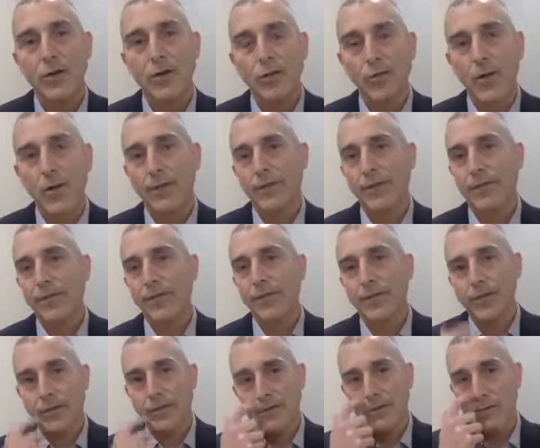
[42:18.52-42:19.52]
when the
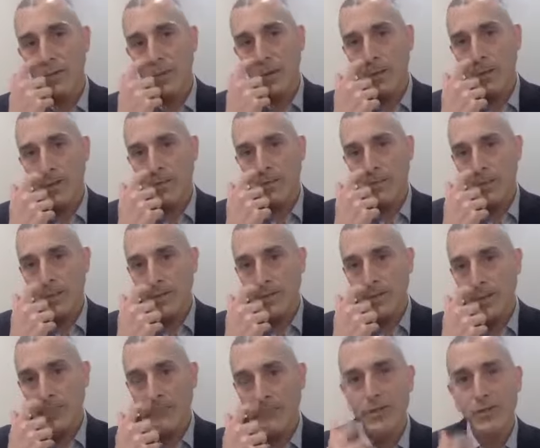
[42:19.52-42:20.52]
concern is the
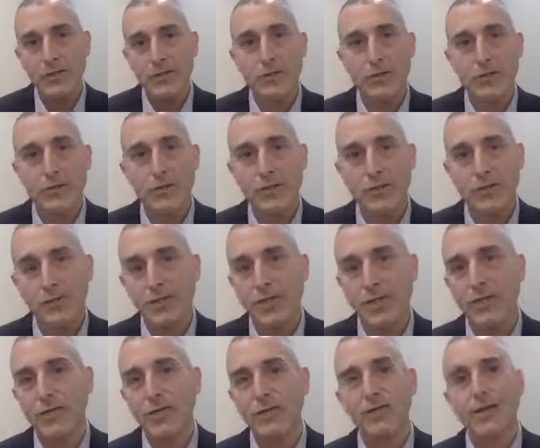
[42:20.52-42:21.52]
soft tissue, because we
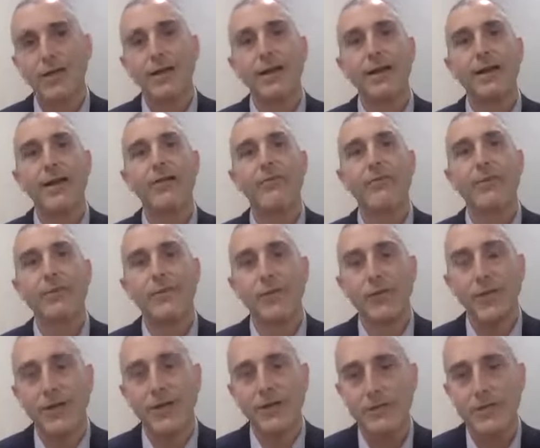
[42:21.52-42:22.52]
can usually get enough
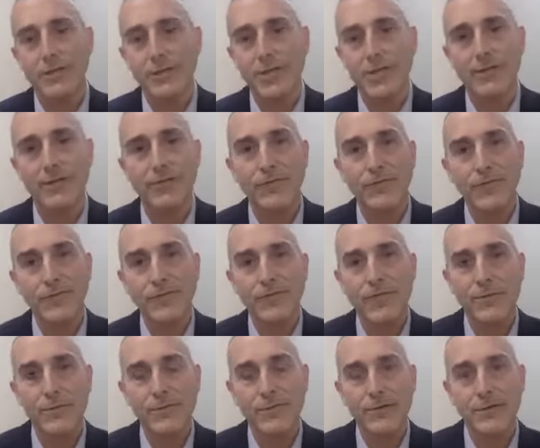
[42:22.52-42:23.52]
information to take the first
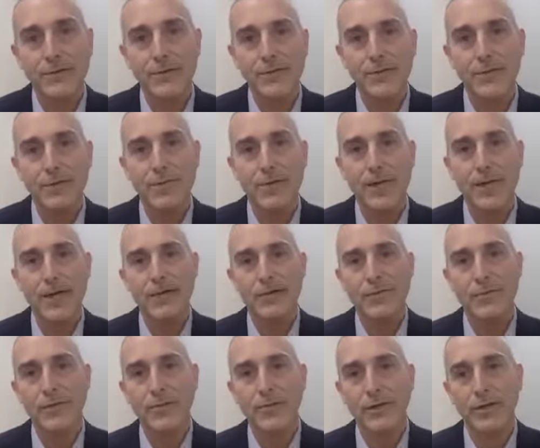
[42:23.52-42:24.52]
steps in
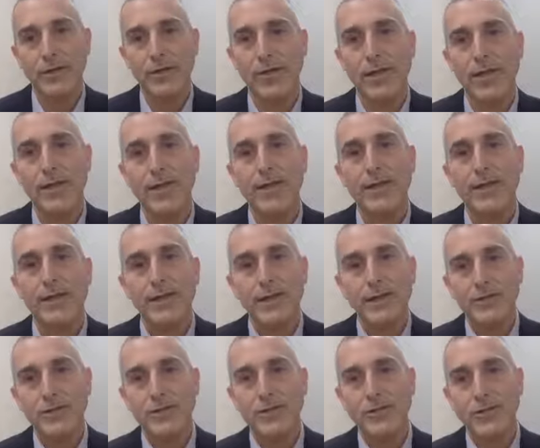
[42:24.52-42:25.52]
management with
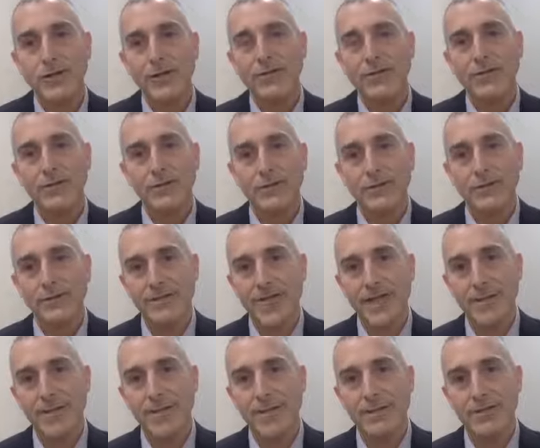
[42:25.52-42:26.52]
history, physical
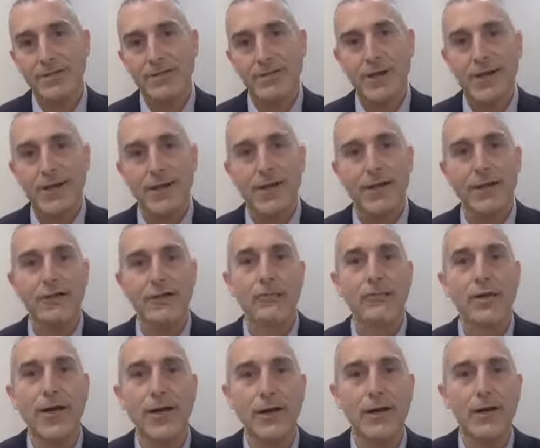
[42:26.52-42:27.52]
examination, and
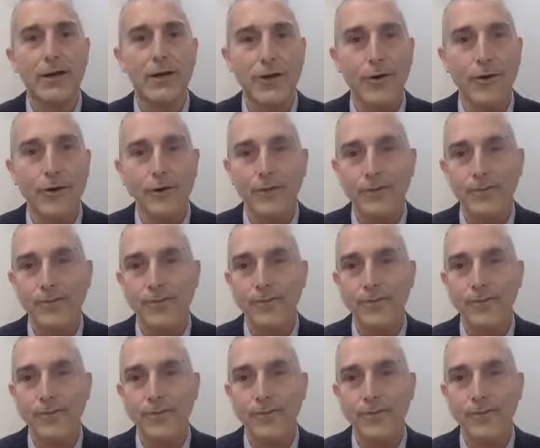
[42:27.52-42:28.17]
x-ray alone.